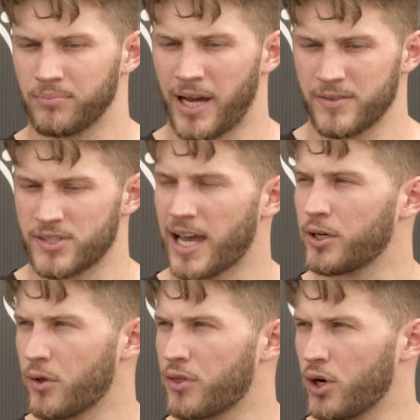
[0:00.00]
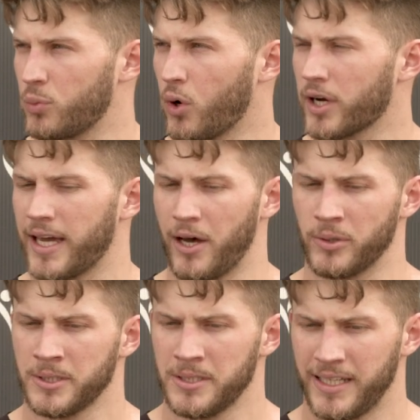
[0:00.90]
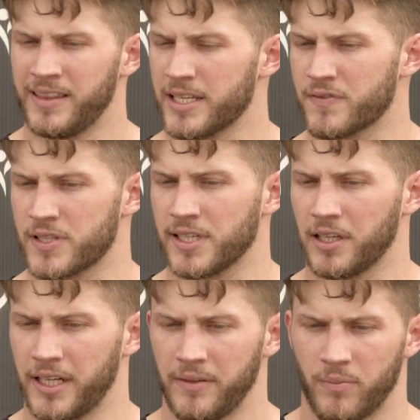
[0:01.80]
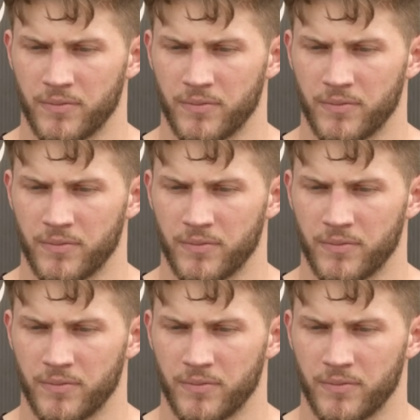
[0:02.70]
my second or third workout in this facility